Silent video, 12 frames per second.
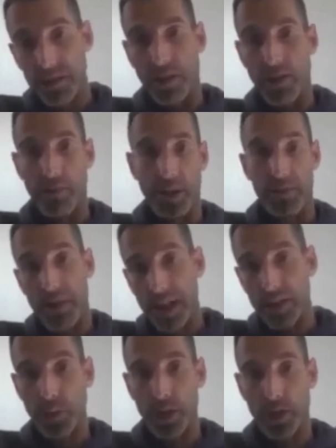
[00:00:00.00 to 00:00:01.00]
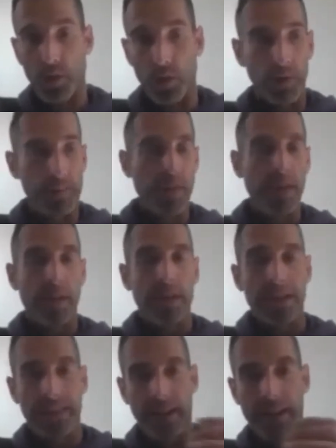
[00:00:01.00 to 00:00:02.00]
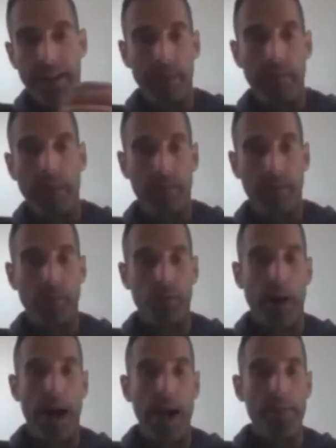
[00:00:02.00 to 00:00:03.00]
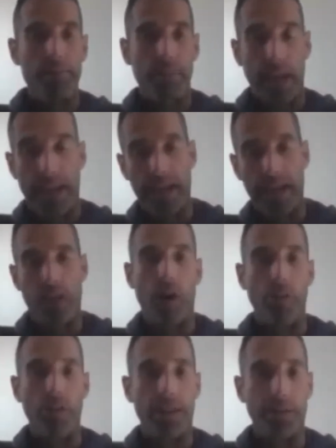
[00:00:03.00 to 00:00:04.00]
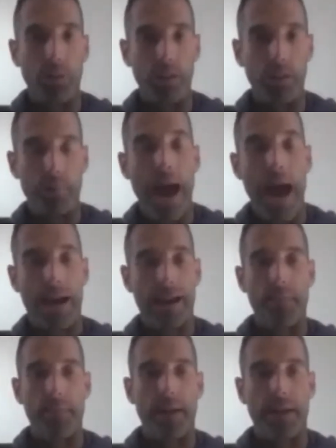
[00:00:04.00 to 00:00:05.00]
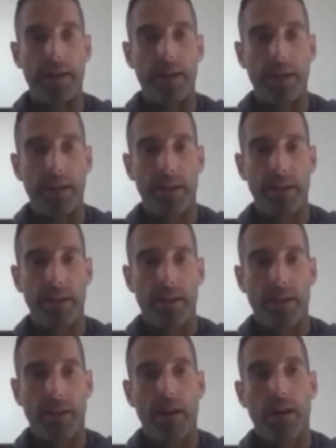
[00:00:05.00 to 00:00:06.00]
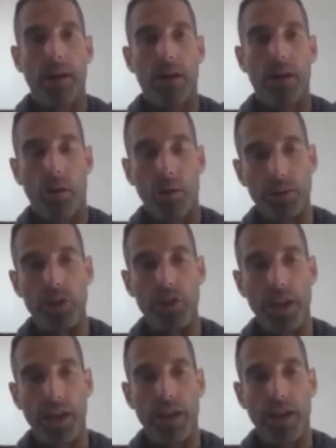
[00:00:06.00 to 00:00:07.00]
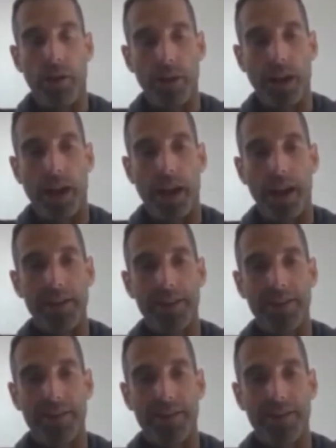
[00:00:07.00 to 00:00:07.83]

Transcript: So I went, well, that's pretty cool. Then 9 months goes by and I get a call and they're like, well, it's back. And I'm like, holy shit, okay.